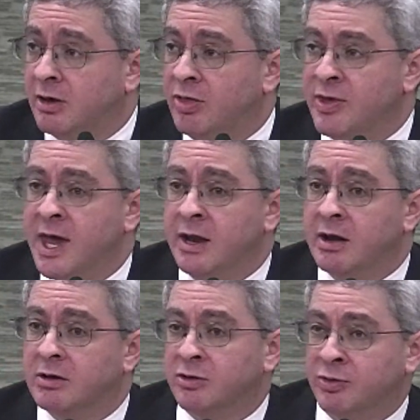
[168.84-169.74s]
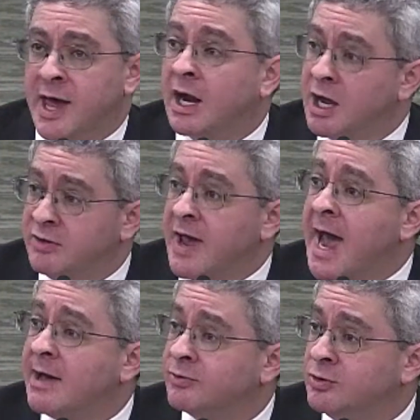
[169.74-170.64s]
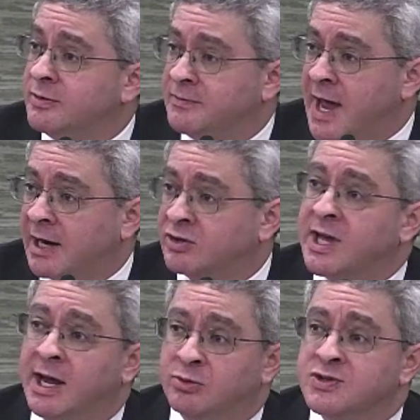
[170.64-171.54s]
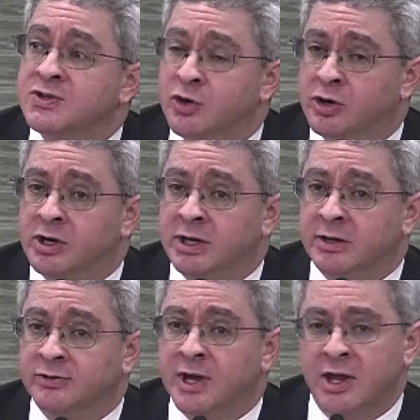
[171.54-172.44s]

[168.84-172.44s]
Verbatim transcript: then that kind of after the fact counts as earnings,